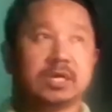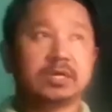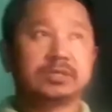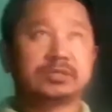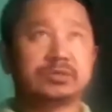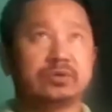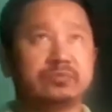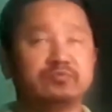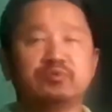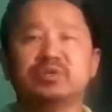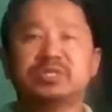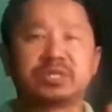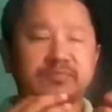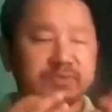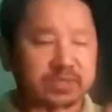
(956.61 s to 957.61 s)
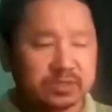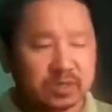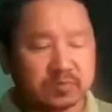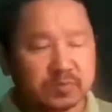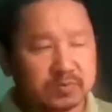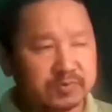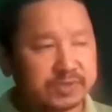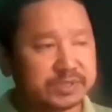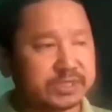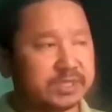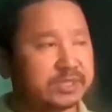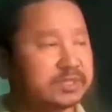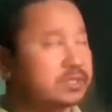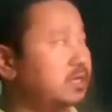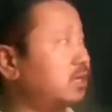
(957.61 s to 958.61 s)
So most of the
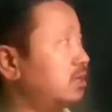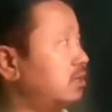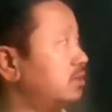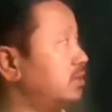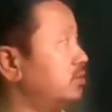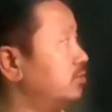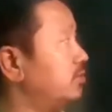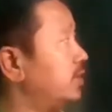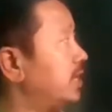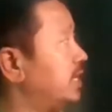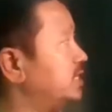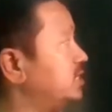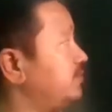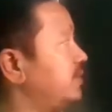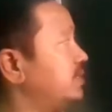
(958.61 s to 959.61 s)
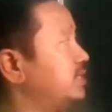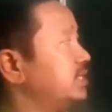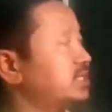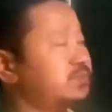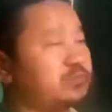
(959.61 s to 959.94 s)
WBCs exhibit this